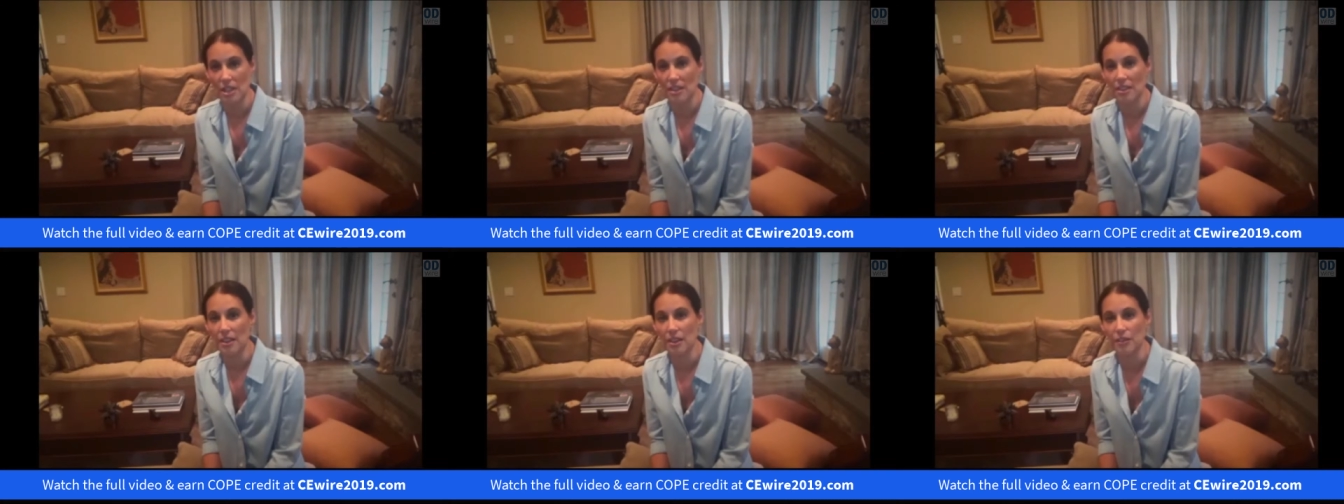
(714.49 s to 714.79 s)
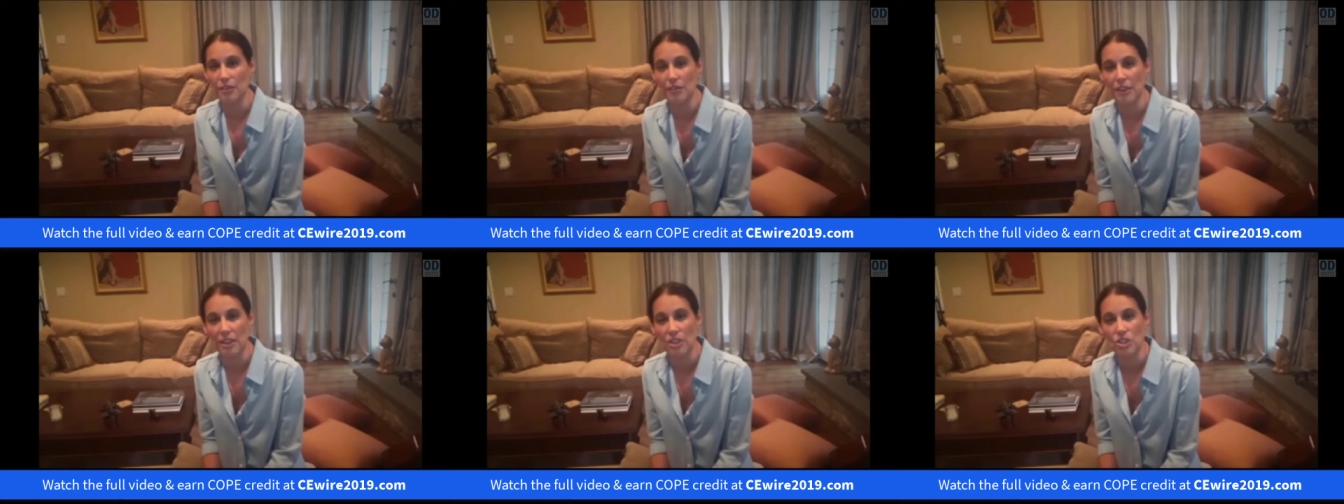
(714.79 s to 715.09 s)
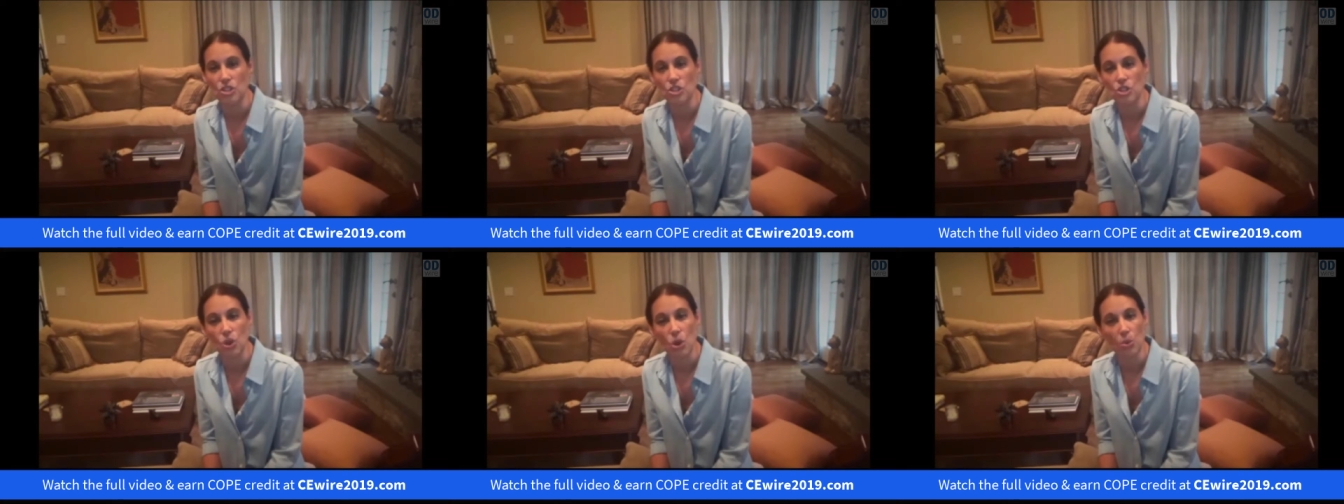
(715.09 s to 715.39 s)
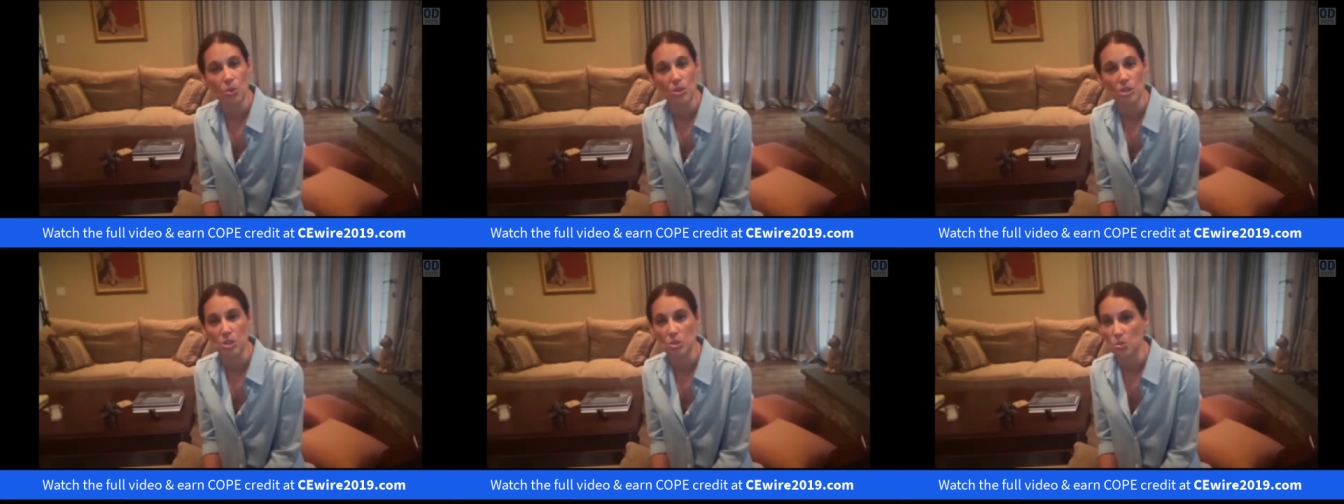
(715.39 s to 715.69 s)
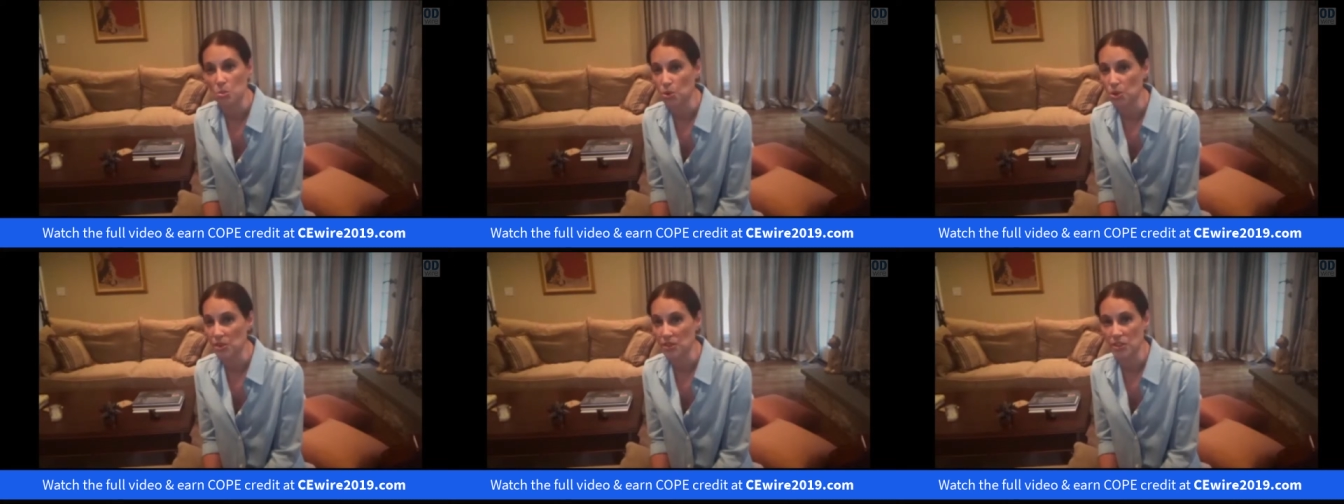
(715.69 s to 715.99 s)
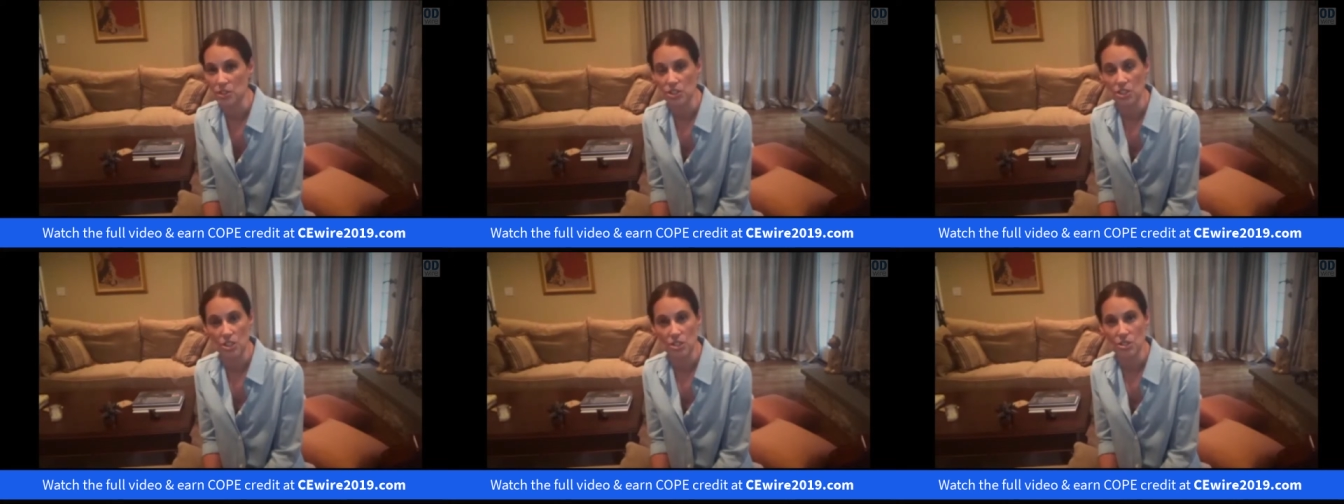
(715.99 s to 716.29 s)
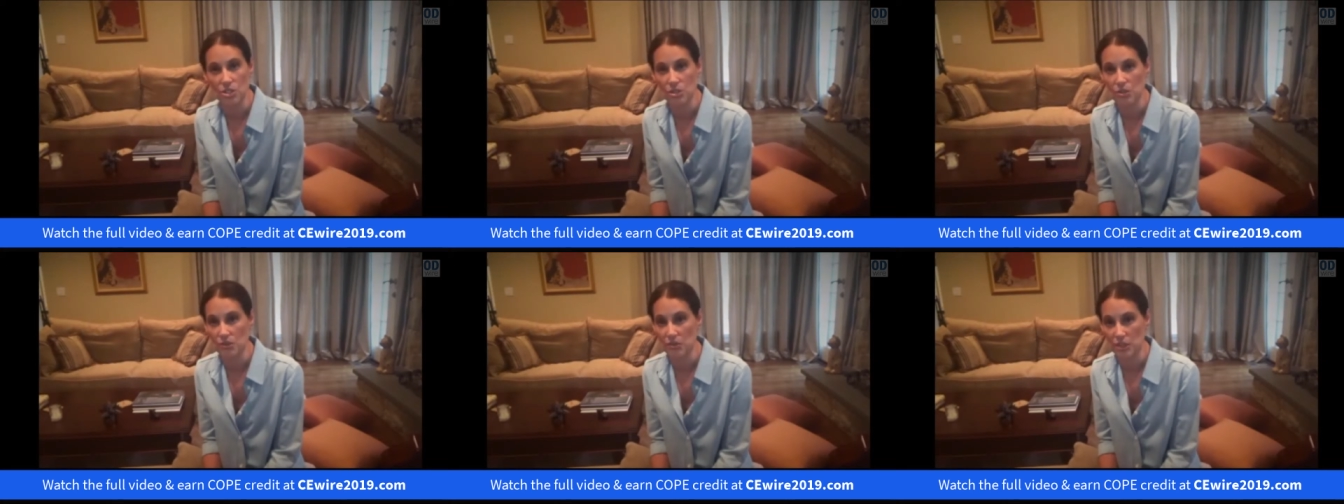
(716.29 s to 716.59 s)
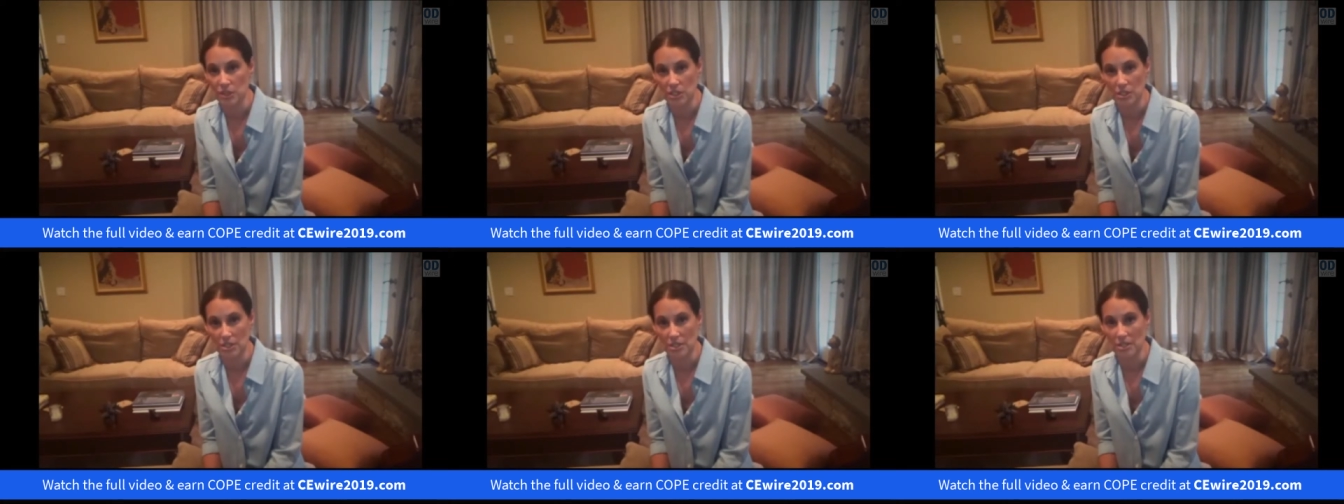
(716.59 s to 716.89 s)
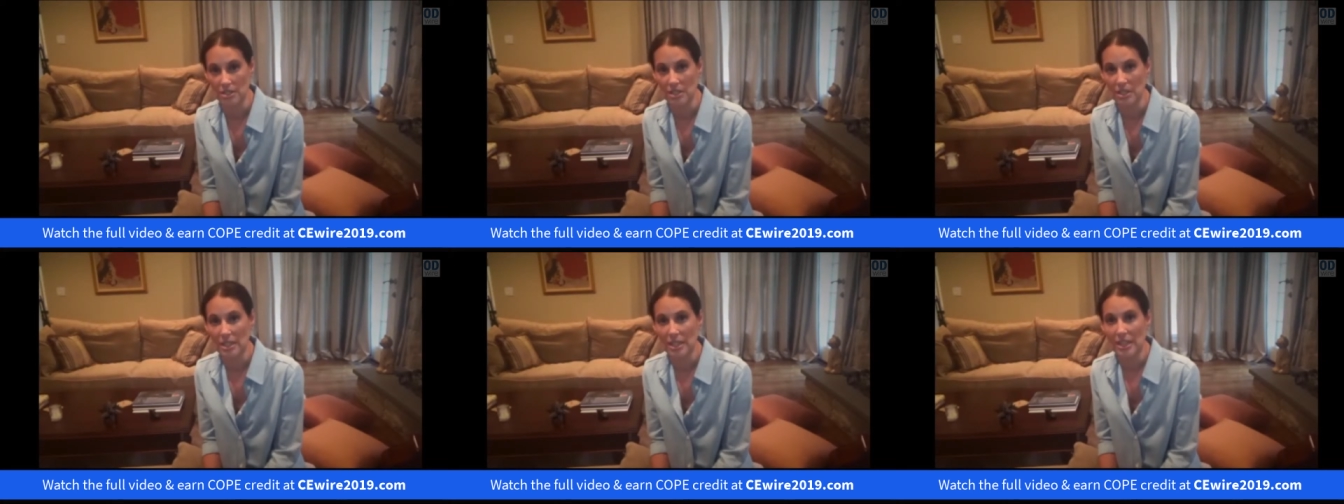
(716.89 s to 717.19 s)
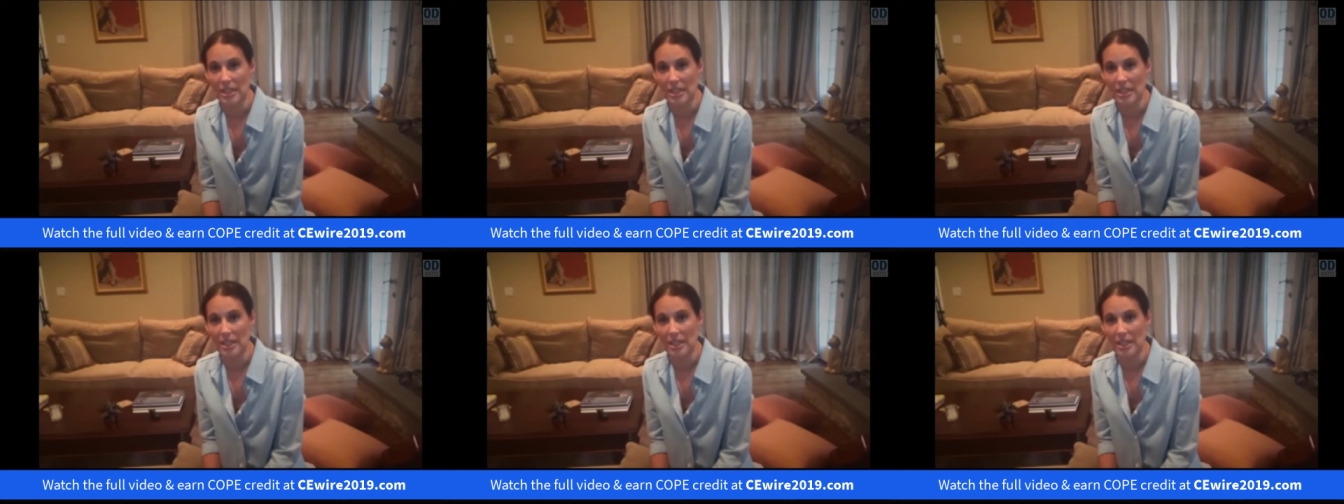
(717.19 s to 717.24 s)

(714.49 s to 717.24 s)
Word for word: that affects so much more than just your vision.